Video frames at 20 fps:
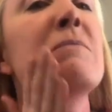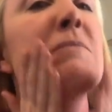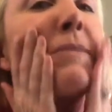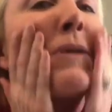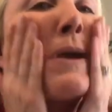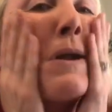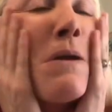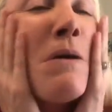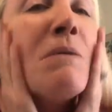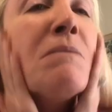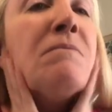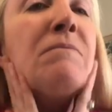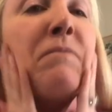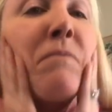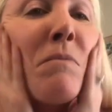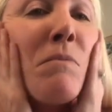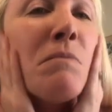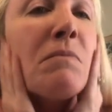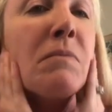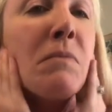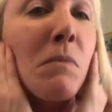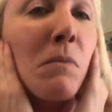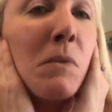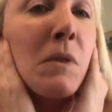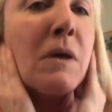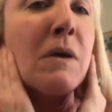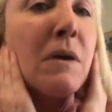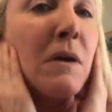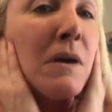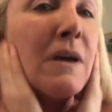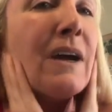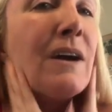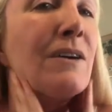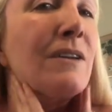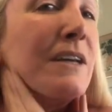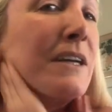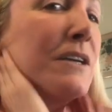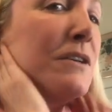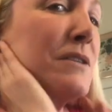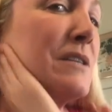You know? How
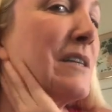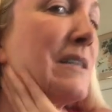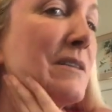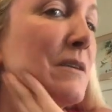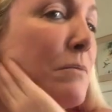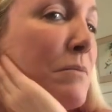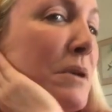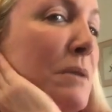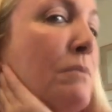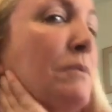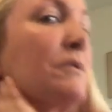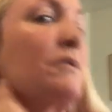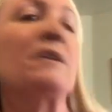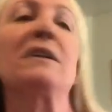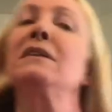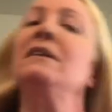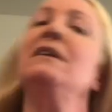like you see some people and you're like, they